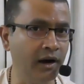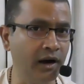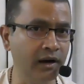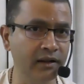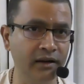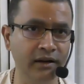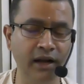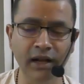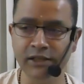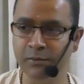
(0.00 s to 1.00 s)
And the
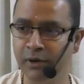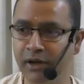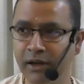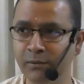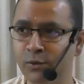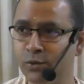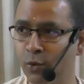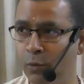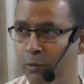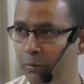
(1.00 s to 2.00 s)
dance became
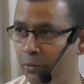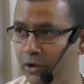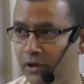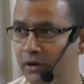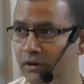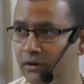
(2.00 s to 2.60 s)
so popular,